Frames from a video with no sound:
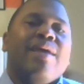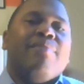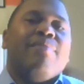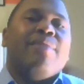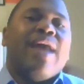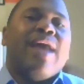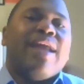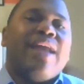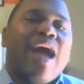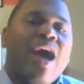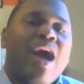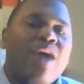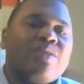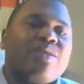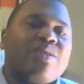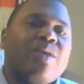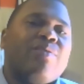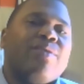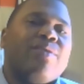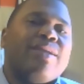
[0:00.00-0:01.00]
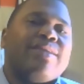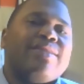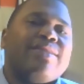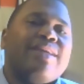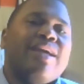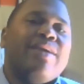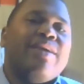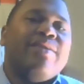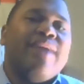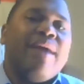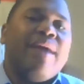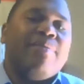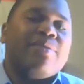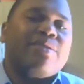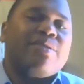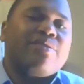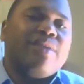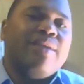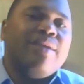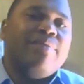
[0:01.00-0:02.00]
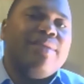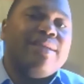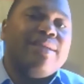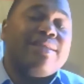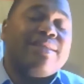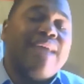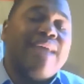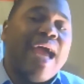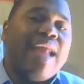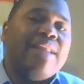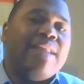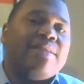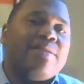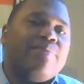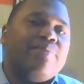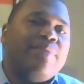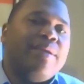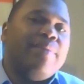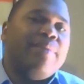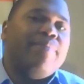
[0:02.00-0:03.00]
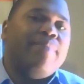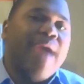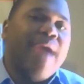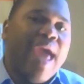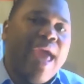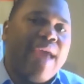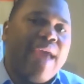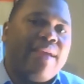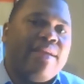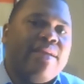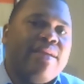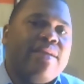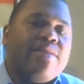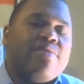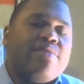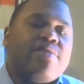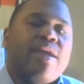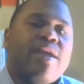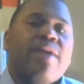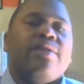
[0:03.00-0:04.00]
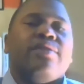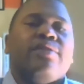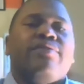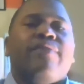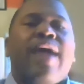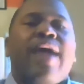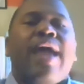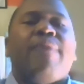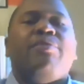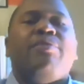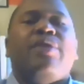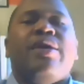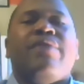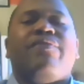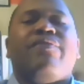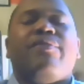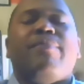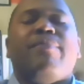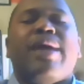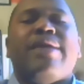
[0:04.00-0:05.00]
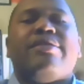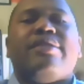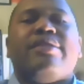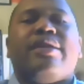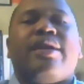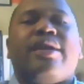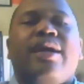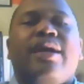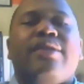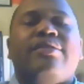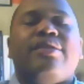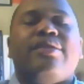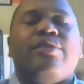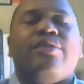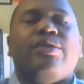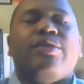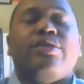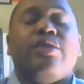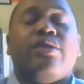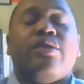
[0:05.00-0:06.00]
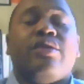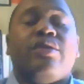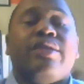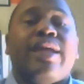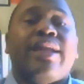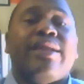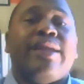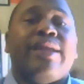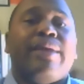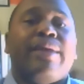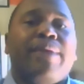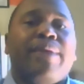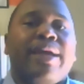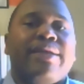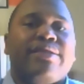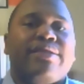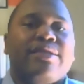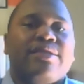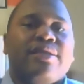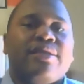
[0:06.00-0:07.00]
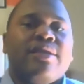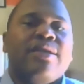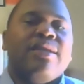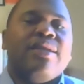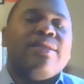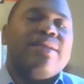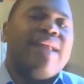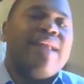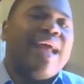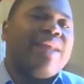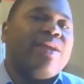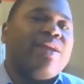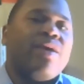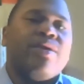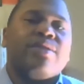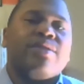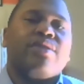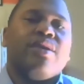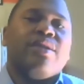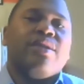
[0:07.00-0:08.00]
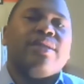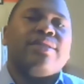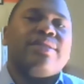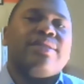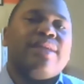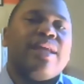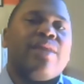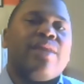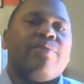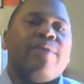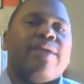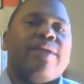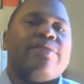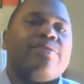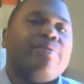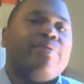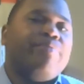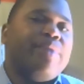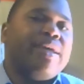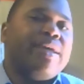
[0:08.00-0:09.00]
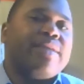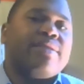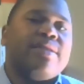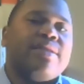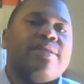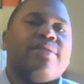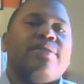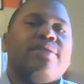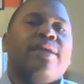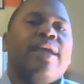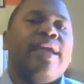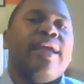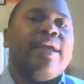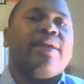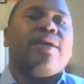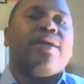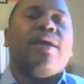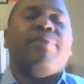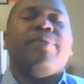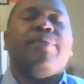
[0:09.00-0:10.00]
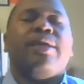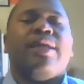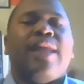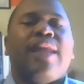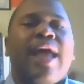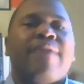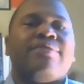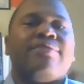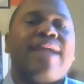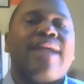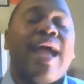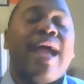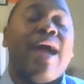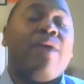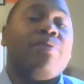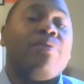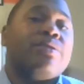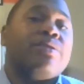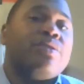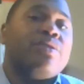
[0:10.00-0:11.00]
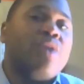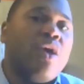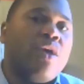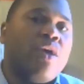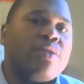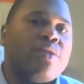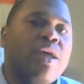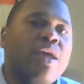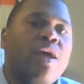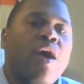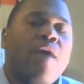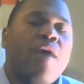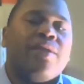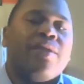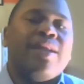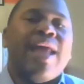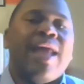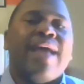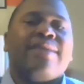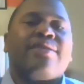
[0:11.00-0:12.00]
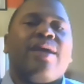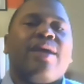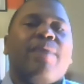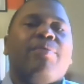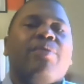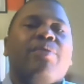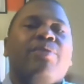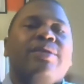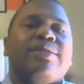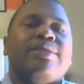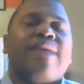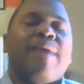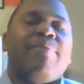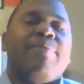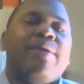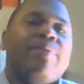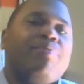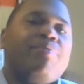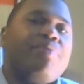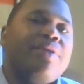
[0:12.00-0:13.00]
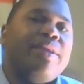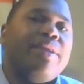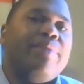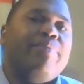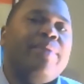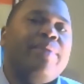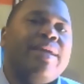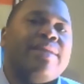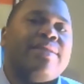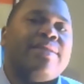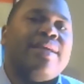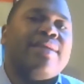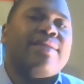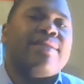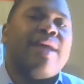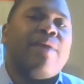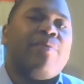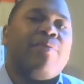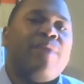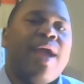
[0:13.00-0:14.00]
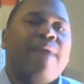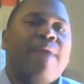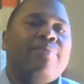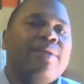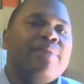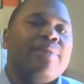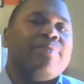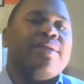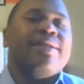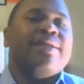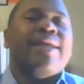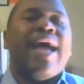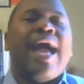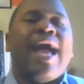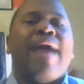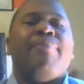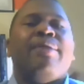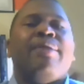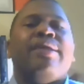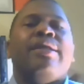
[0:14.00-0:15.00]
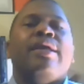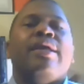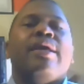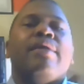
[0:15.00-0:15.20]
But I also want to tell you that I'm extremely excited to be back sharing this valuable information and content with you on a day-to-day basis that I know is going to accelerate your business, your income, and your lifestyle results. Over the last couple of weeks, I've been pretty busy as I wrapped up the diamond